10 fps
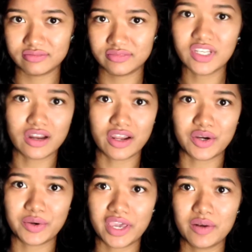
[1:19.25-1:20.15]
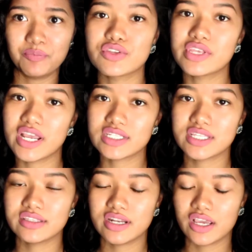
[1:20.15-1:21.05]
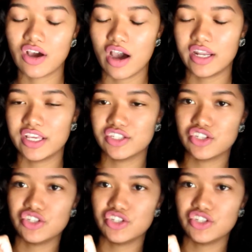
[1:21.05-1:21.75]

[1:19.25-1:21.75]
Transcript: there I go again. So the next thing that I got is